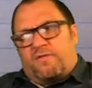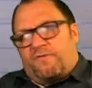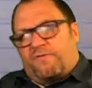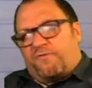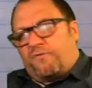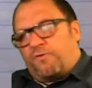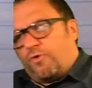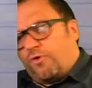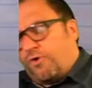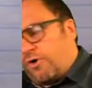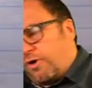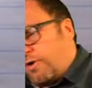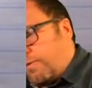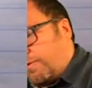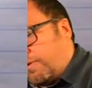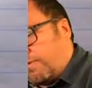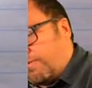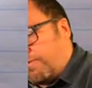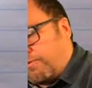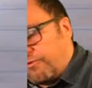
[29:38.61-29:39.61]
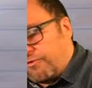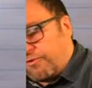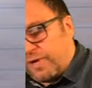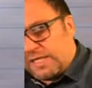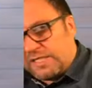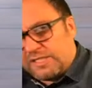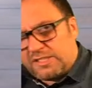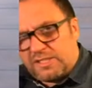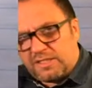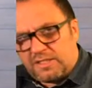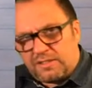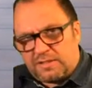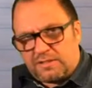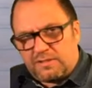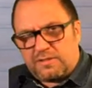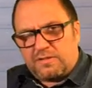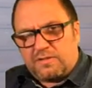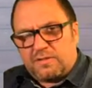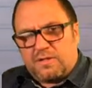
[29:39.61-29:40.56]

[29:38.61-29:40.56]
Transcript: the floor with friction,